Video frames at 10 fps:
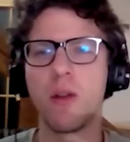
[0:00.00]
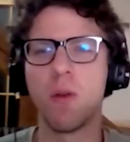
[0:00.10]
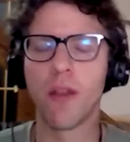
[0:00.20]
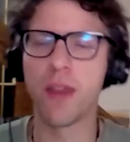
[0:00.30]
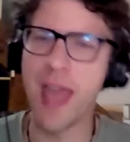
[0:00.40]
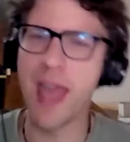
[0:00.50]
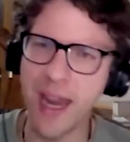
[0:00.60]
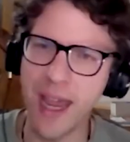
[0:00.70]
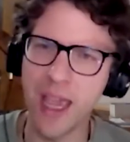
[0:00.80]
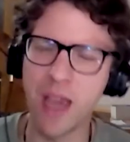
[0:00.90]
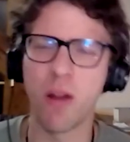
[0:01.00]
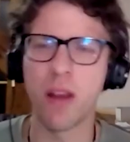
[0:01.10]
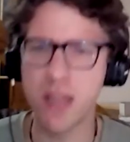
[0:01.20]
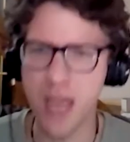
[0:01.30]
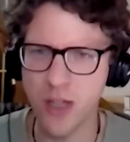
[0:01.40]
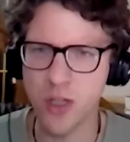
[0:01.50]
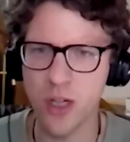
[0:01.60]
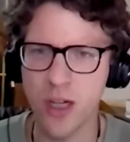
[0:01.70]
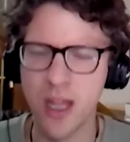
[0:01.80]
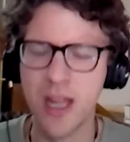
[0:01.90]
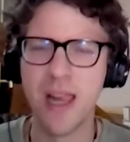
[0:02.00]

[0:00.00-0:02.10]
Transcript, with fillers: or the headache, or the tension.